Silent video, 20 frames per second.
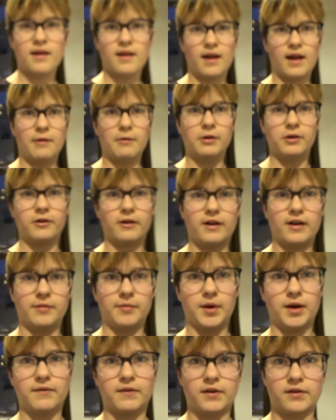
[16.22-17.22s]
I want to go on
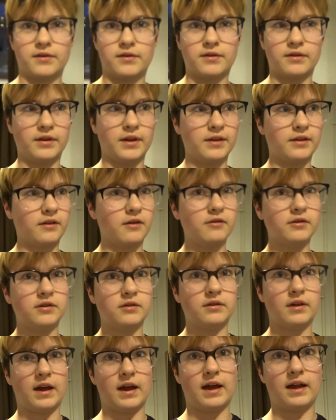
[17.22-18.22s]
a breakfast. Let's go
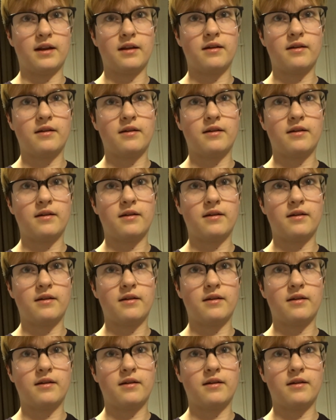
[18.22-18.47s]
do that.